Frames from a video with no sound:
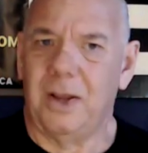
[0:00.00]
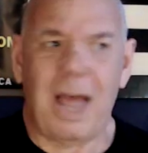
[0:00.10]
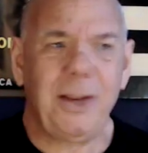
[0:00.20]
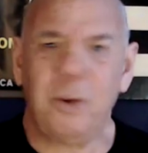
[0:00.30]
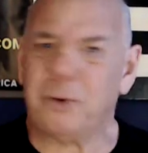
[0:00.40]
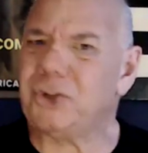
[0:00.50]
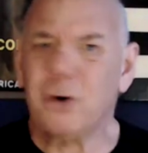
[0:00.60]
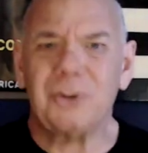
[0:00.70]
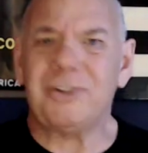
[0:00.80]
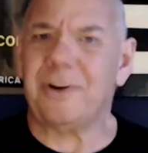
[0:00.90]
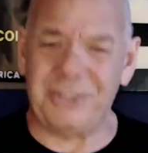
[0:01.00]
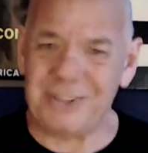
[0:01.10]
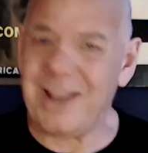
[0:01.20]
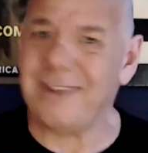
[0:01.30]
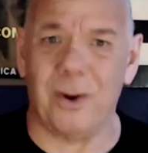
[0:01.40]
I go to church every
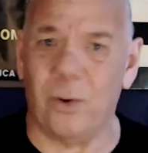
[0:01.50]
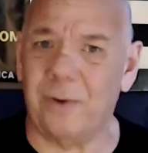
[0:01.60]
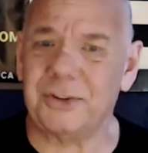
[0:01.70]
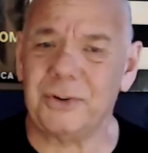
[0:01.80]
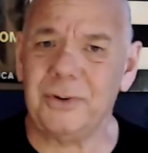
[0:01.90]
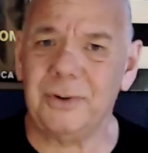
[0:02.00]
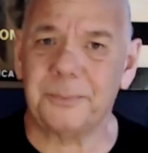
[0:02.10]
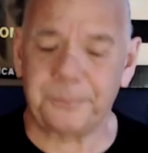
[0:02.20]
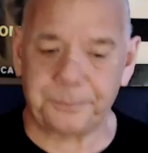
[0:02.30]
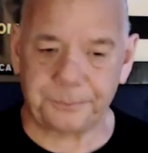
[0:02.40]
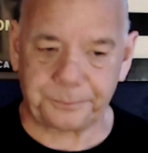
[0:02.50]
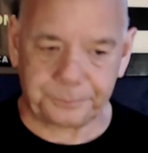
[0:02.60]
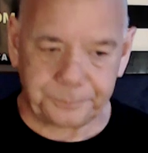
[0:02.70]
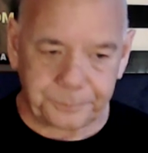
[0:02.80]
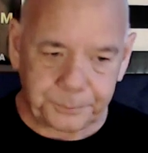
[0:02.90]
Sunday, officer.
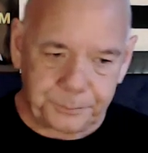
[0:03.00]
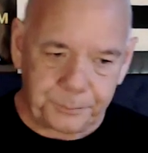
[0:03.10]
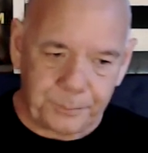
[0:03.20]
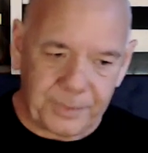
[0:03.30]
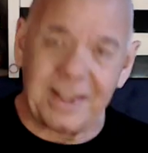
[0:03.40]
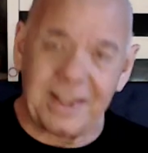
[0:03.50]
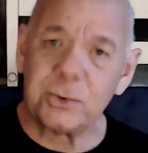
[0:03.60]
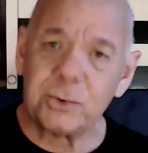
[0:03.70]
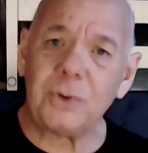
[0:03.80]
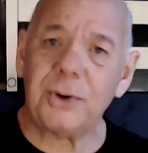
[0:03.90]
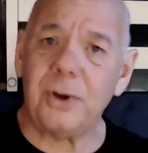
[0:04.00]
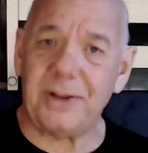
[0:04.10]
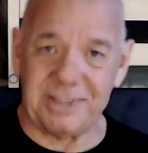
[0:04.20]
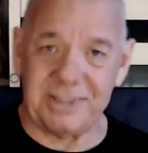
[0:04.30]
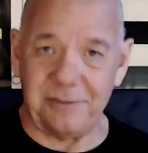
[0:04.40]
That's also
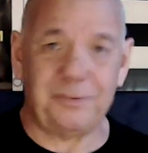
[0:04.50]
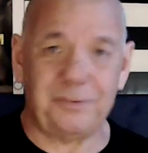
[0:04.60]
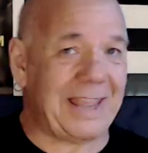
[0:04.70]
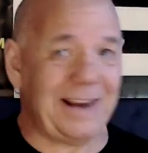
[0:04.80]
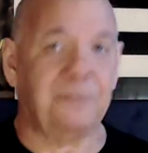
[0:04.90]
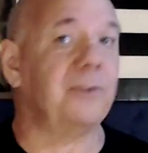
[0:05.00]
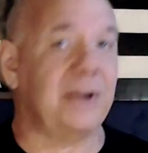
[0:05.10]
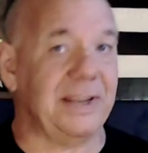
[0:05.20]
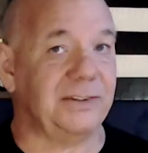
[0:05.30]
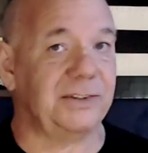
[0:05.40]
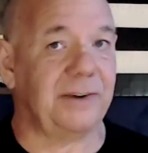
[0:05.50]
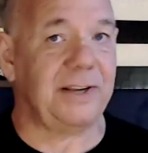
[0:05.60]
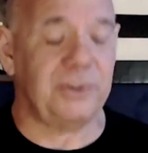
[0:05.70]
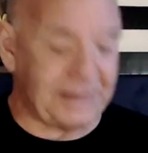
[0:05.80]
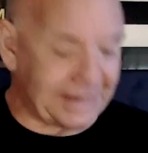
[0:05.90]
known as a flag phrase,
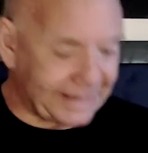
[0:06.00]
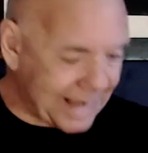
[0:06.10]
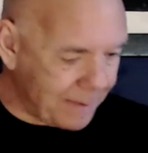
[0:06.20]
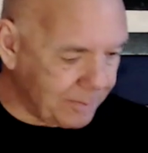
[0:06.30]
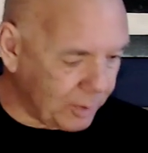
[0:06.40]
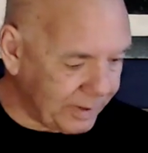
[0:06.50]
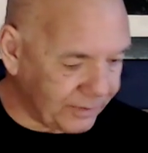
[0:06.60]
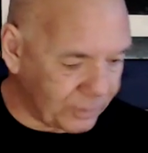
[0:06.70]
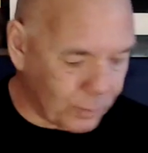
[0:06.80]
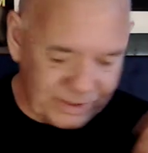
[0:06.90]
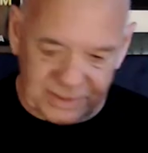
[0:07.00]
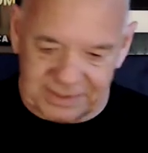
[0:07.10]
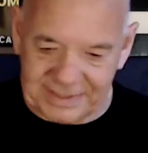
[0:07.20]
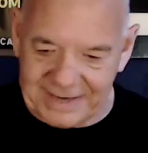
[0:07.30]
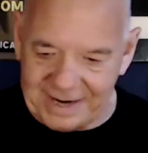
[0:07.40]
right? So you got a combo here, the questions that they